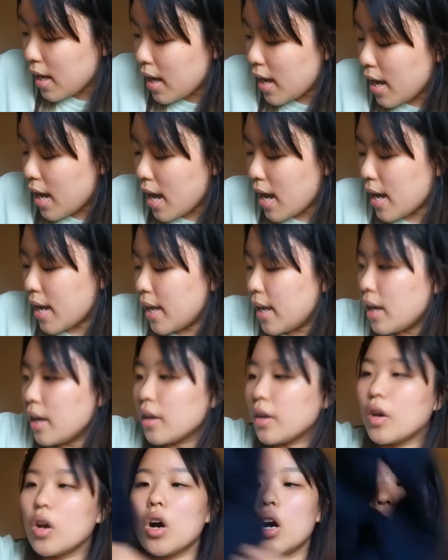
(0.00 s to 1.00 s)
I
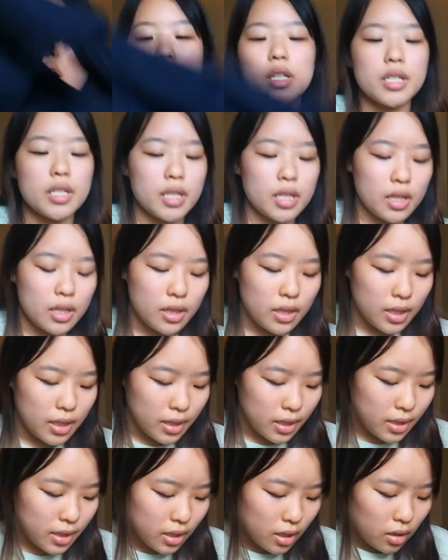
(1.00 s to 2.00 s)
got
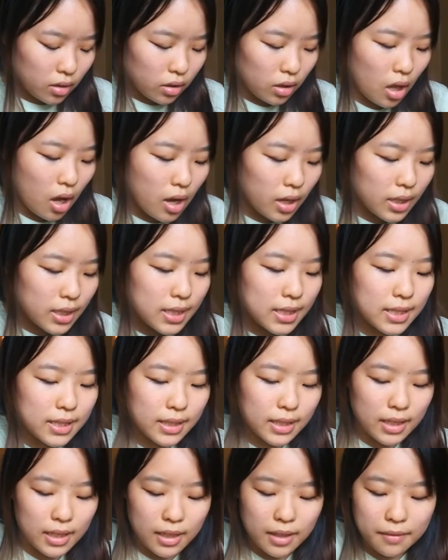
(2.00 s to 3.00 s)
this long
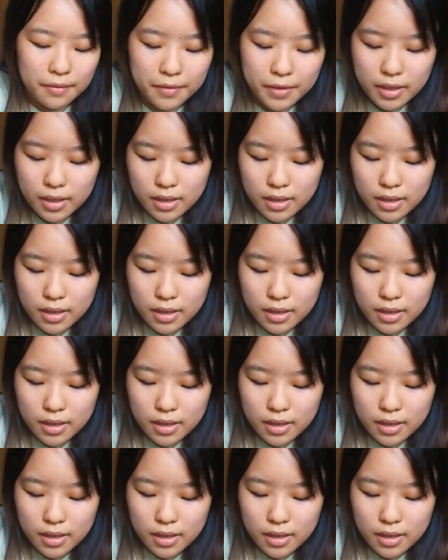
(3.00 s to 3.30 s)
sleeved